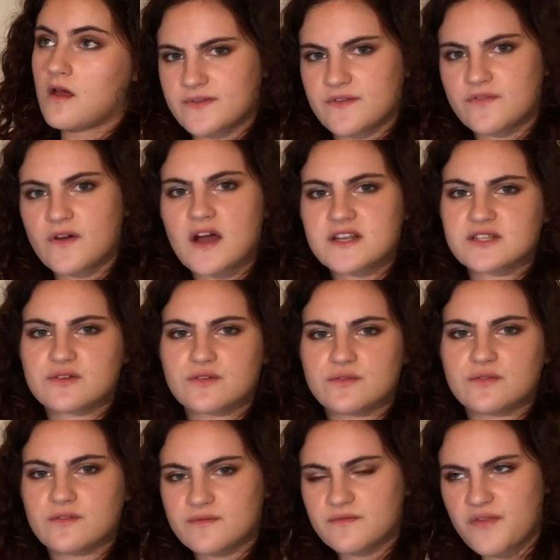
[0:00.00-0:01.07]
the
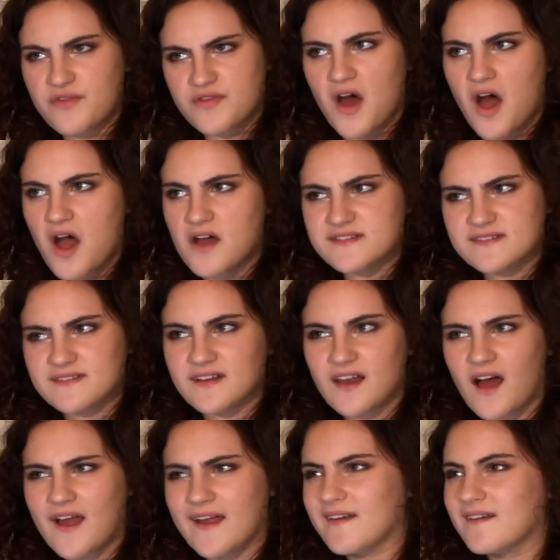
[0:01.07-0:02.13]
vertical third
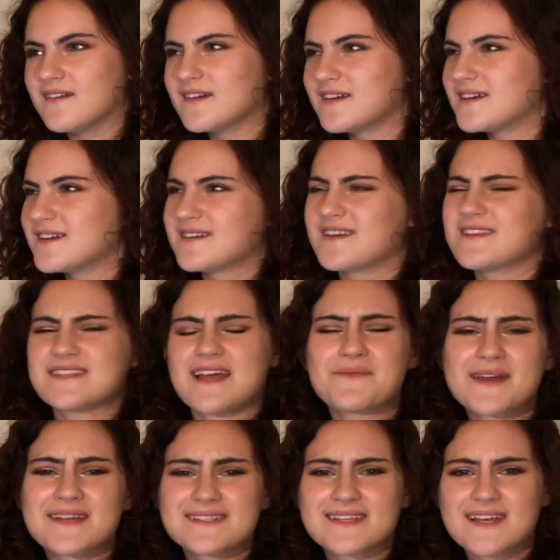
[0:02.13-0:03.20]
line. Does that
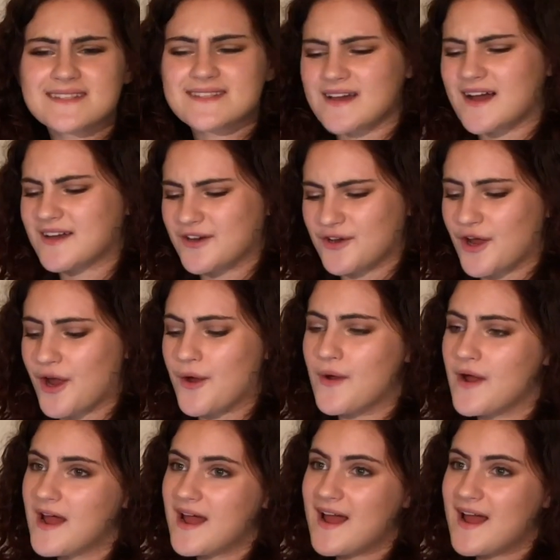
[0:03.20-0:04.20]
make sense? I don't know.